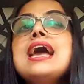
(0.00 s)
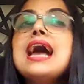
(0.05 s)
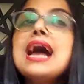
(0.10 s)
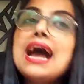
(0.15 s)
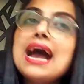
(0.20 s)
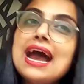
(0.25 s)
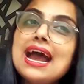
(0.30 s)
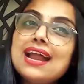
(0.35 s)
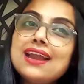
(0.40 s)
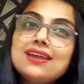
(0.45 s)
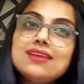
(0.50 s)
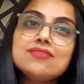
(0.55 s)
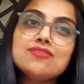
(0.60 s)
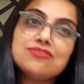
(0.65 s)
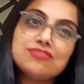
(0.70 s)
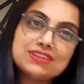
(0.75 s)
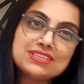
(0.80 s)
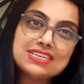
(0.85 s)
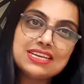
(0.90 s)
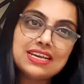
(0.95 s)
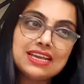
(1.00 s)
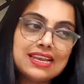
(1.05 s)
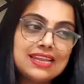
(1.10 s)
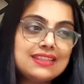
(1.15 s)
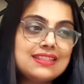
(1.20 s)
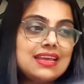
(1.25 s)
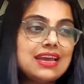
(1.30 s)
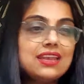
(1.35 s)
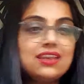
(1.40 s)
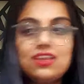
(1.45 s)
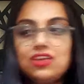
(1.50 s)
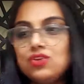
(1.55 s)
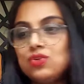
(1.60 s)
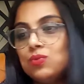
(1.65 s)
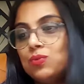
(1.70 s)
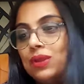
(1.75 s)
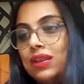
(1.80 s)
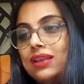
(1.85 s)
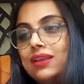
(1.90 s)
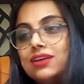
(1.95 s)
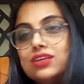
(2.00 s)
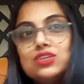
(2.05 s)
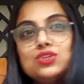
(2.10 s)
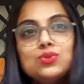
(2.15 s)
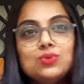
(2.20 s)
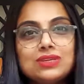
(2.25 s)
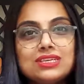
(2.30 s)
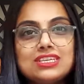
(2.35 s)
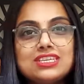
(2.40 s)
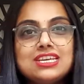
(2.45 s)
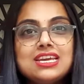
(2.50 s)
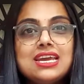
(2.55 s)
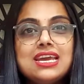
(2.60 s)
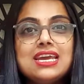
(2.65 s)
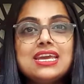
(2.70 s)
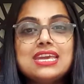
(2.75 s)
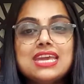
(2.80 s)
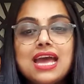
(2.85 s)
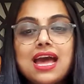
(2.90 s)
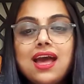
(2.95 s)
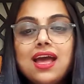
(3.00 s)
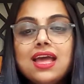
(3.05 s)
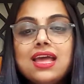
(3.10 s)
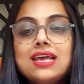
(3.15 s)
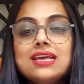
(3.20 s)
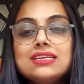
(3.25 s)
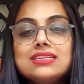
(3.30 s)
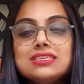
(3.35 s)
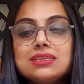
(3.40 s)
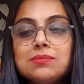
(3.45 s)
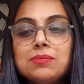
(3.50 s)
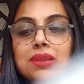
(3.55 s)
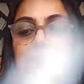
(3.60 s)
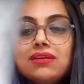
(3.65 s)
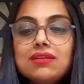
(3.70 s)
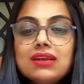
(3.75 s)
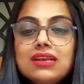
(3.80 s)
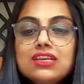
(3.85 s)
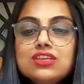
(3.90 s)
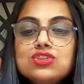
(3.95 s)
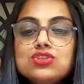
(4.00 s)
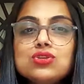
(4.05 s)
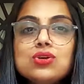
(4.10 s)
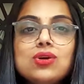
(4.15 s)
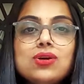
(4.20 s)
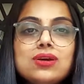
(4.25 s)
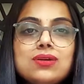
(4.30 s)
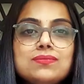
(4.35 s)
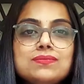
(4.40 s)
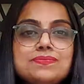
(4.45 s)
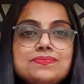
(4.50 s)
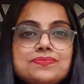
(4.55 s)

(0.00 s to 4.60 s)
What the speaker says: and physically then you will do it. Yeah, similarly, so